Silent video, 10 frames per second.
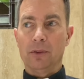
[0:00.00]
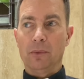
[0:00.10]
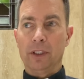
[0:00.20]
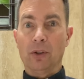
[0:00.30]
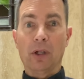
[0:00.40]

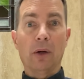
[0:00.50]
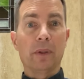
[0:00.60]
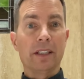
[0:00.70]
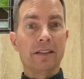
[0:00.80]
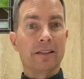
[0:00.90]
we don't
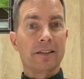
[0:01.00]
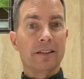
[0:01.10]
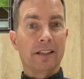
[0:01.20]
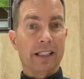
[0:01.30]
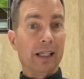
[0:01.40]

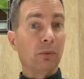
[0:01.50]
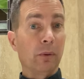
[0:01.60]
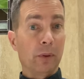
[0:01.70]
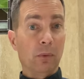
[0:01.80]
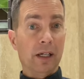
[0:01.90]
always get what
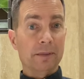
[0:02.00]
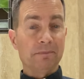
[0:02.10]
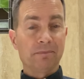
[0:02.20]
we want.